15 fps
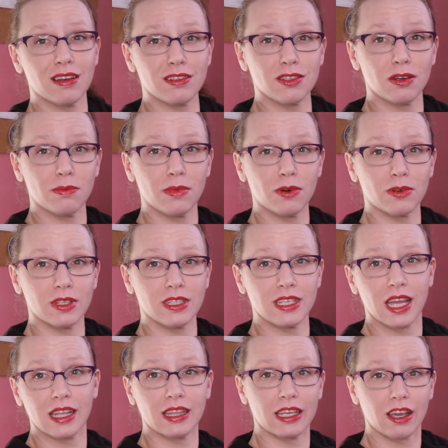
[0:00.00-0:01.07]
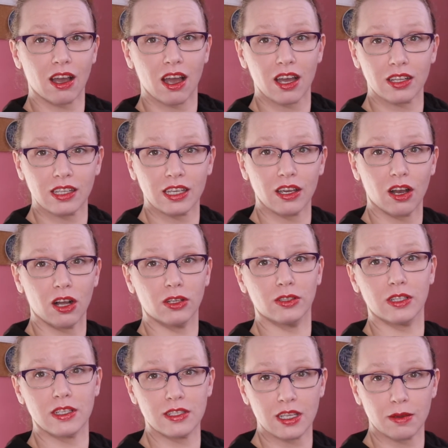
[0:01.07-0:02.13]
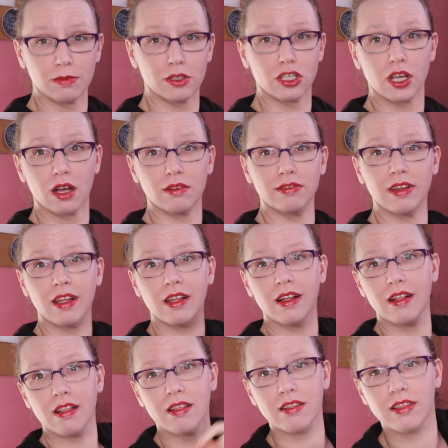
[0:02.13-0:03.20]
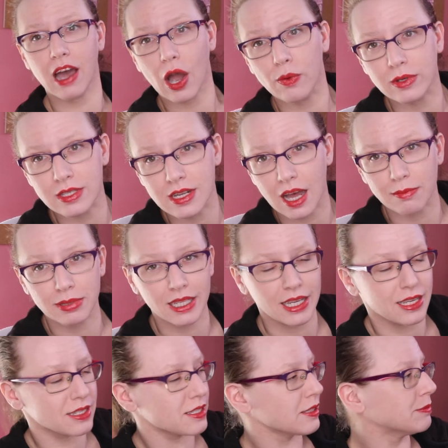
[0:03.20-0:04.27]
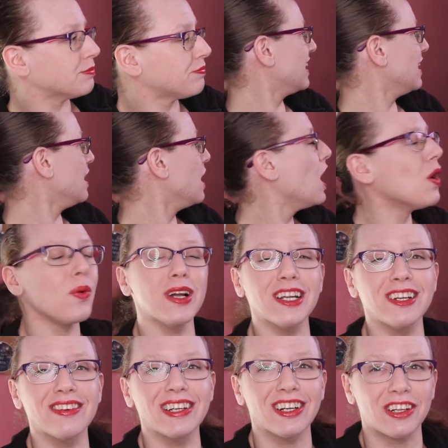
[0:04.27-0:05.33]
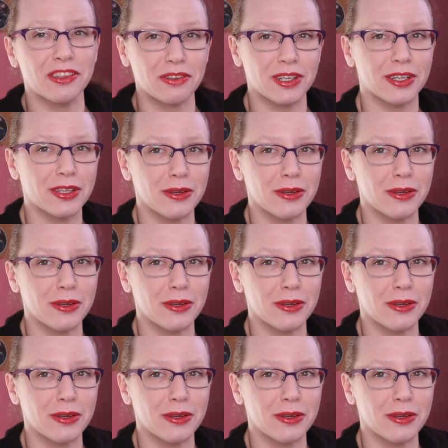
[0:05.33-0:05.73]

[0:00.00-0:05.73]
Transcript: So Bold and Deadly. Oddly, all on the same shelf. That was not planned. Wanted to read all 3 of